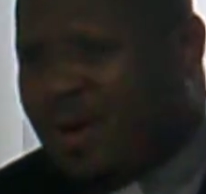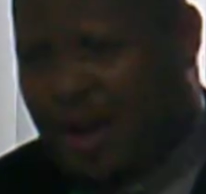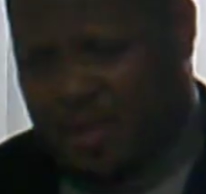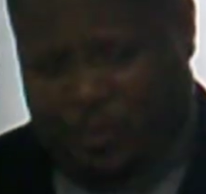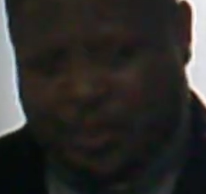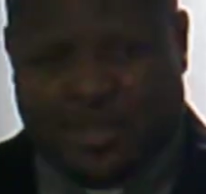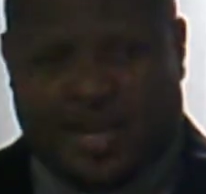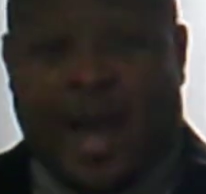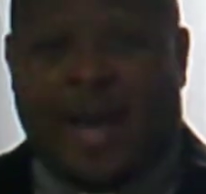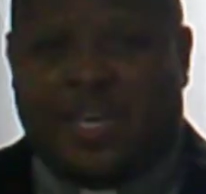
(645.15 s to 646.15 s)
Possibly
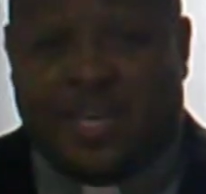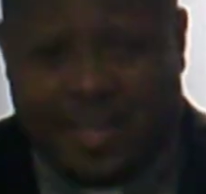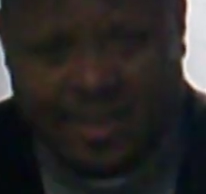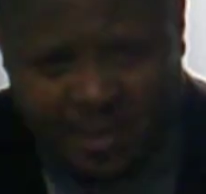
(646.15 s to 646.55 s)
say, I give.